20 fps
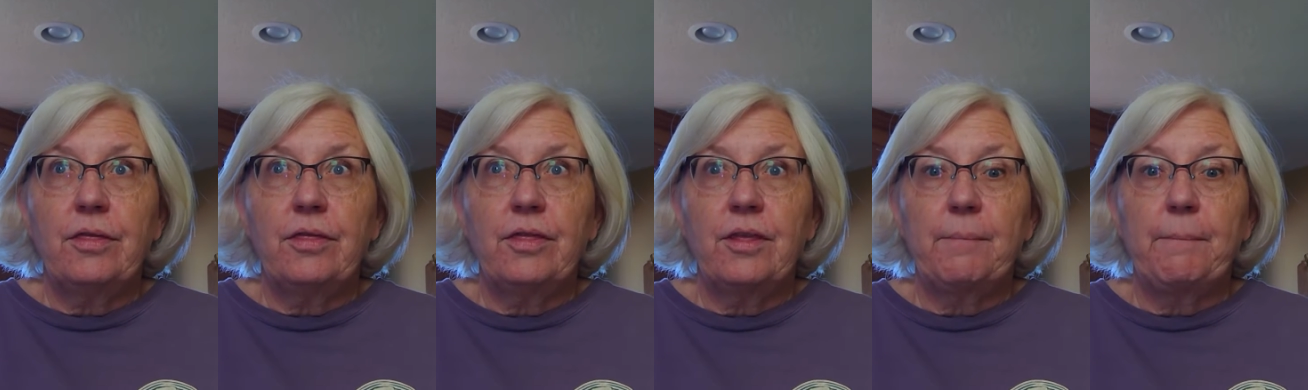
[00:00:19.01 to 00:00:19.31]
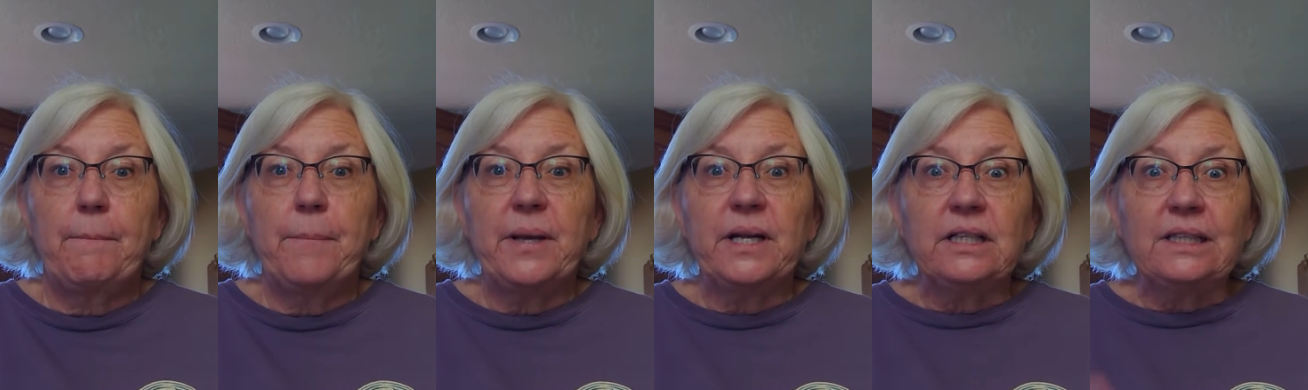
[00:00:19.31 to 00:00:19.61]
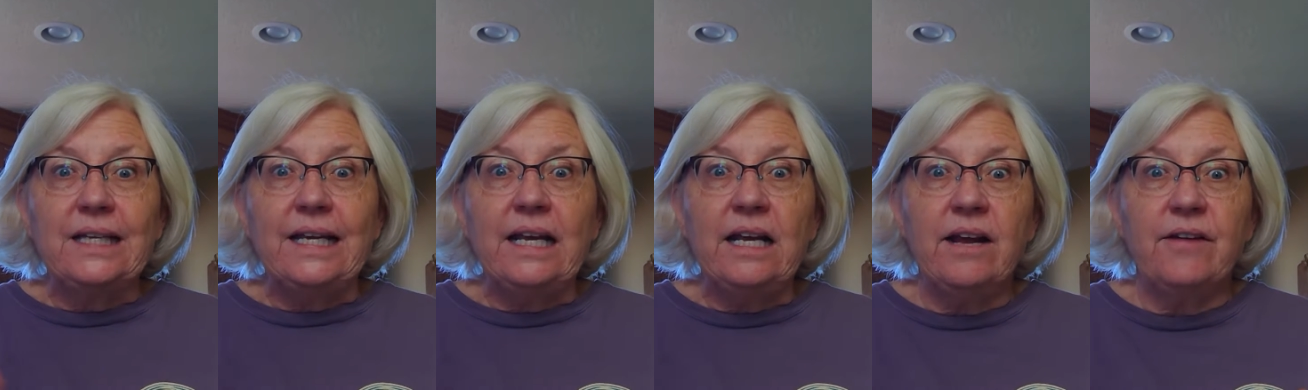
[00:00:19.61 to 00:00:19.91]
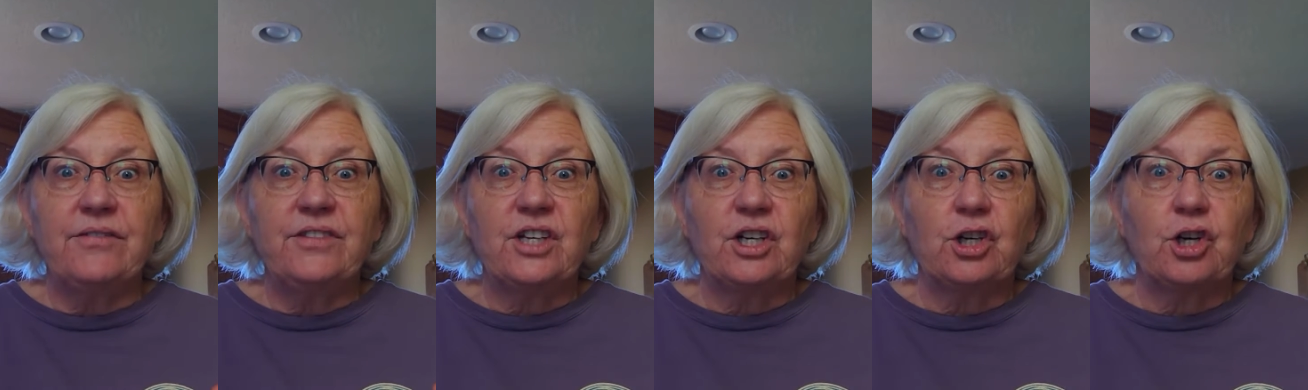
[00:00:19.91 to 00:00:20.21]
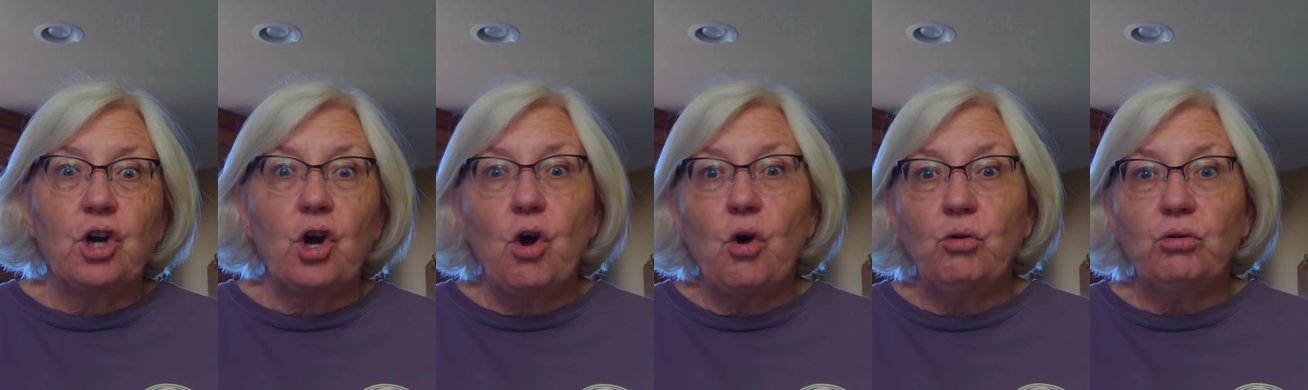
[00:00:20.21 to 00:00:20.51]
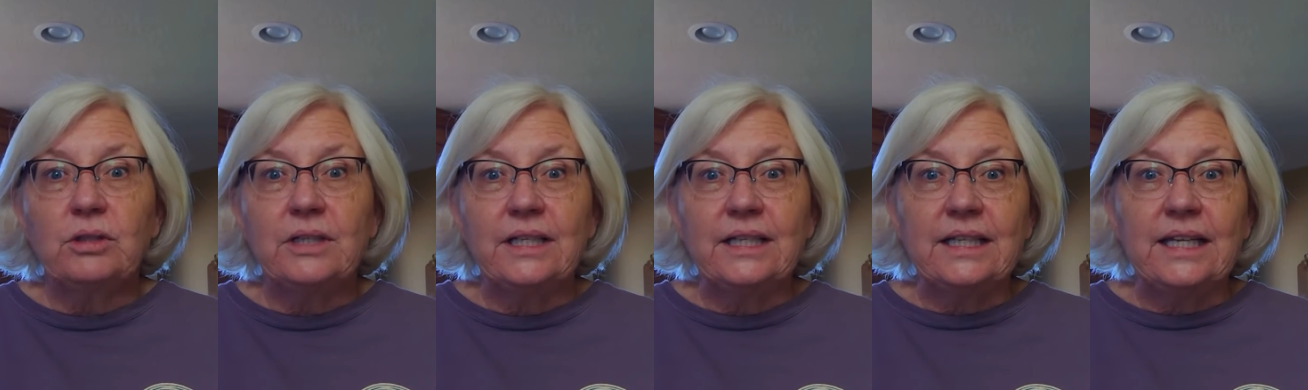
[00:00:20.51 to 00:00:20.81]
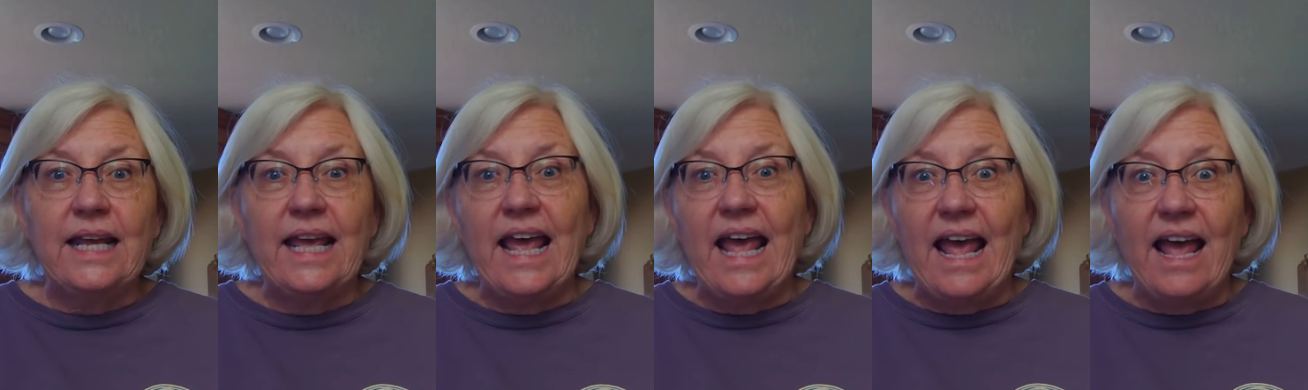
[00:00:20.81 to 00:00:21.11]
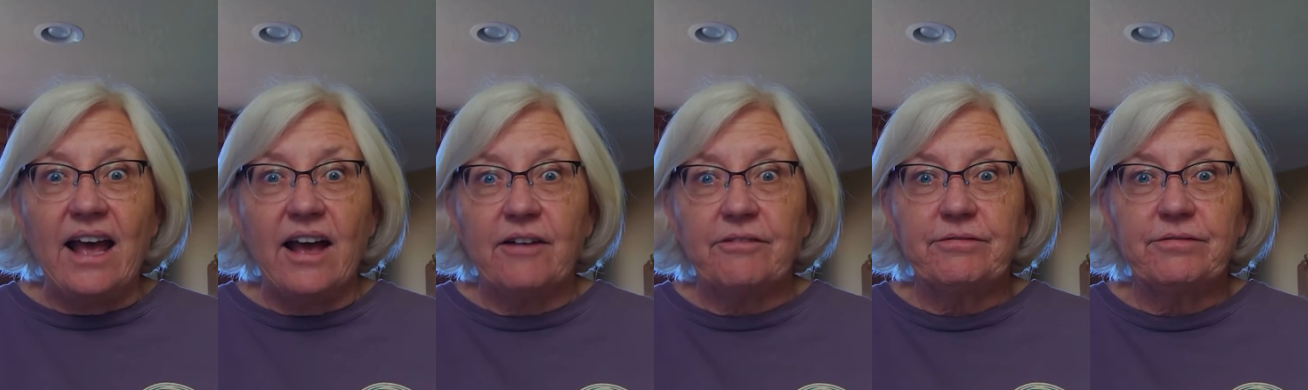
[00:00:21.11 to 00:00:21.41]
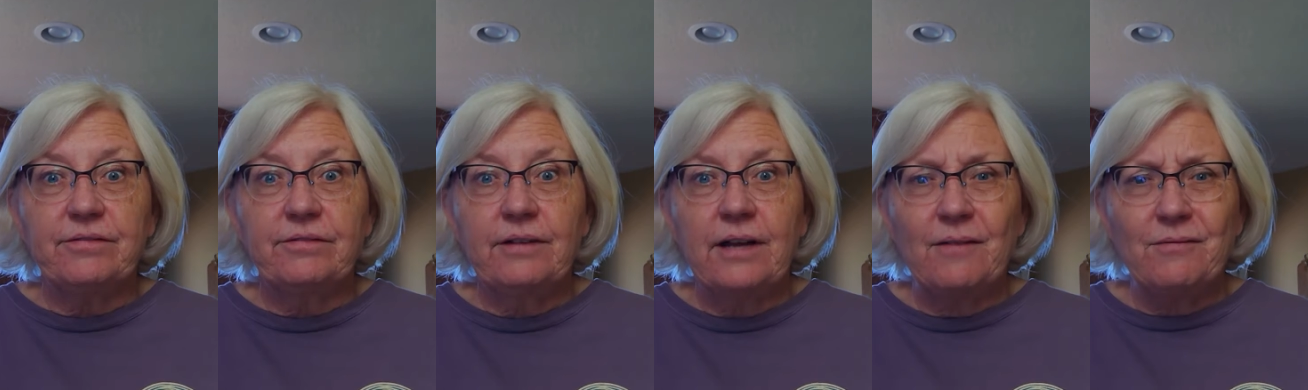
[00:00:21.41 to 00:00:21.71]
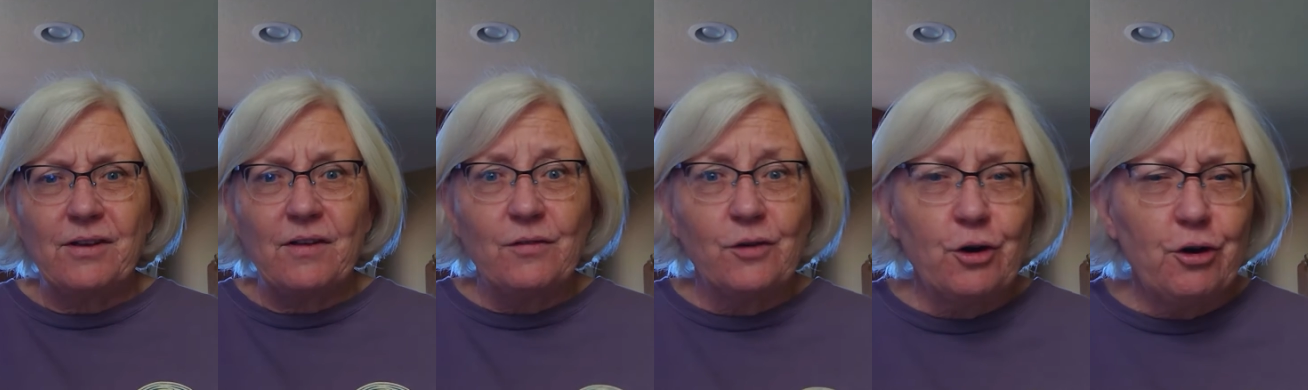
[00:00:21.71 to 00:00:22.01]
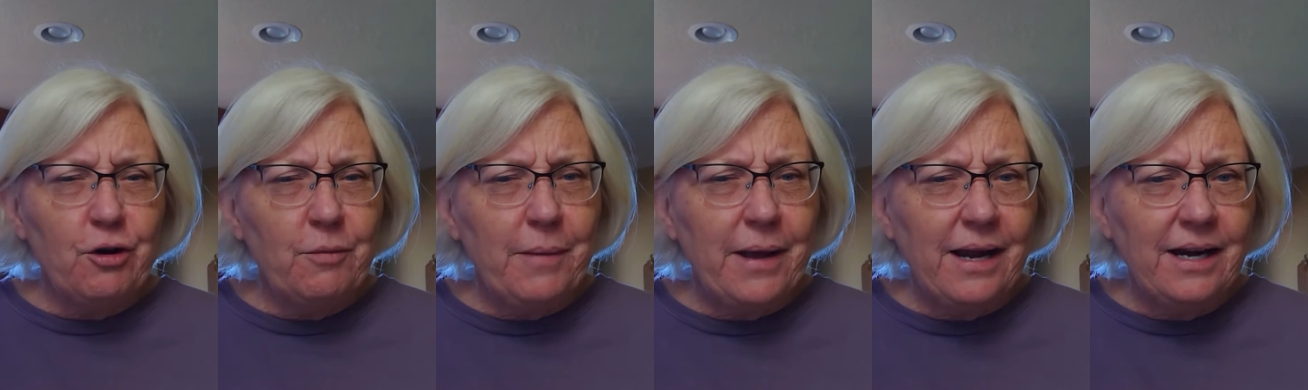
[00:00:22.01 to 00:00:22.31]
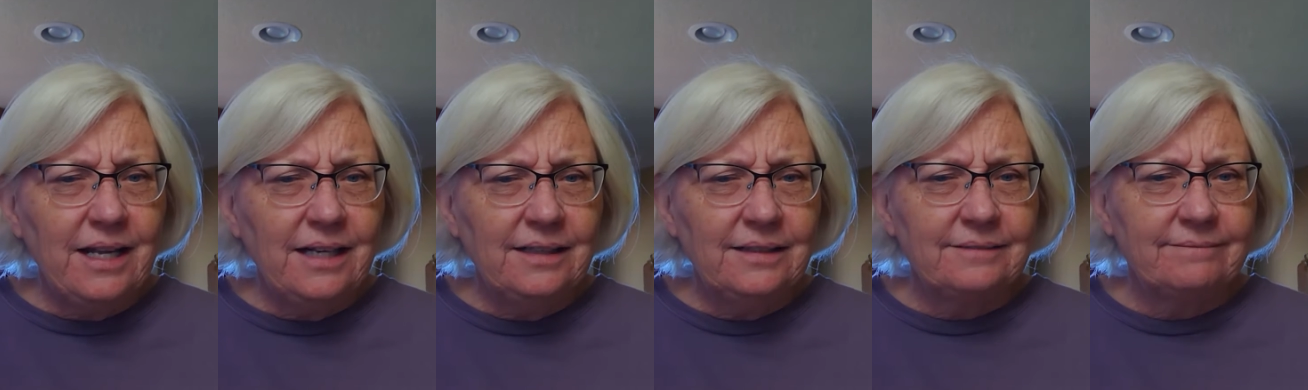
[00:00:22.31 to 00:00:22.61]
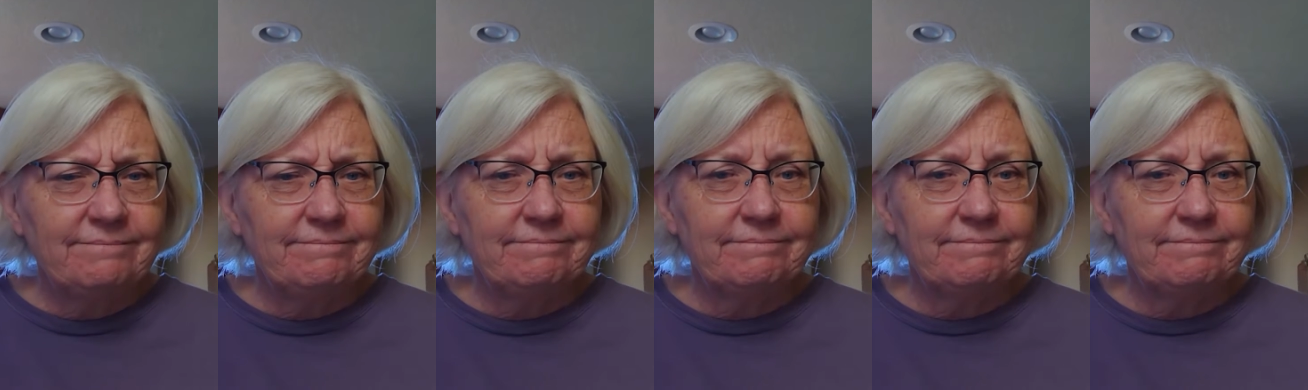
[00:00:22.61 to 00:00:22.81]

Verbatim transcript: the building of the golden calf. Have you ever heard about it?